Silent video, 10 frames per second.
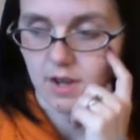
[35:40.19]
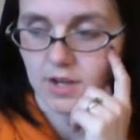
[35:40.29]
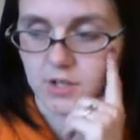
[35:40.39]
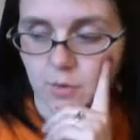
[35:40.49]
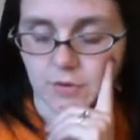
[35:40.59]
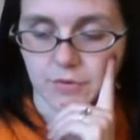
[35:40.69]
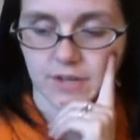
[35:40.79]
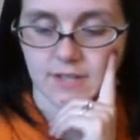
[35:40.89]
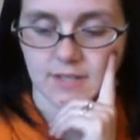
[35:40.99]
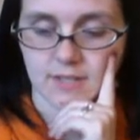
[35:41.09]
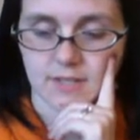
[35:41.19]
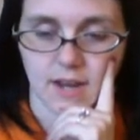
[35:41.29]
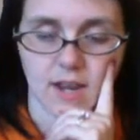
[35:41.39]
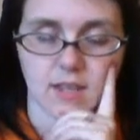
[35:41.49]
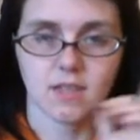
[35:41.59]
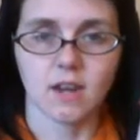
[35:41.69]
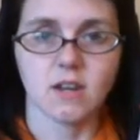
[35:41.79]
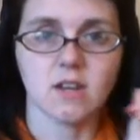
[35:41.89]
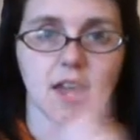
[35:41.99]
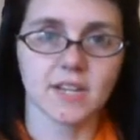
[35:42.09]
I don't want to forget to say
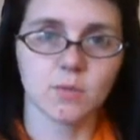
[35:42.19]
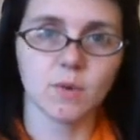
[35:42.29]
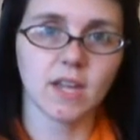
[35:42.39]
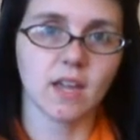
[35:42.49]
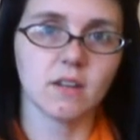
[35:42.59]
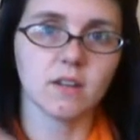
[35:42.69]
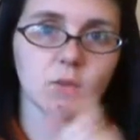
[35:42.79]
that next weekend,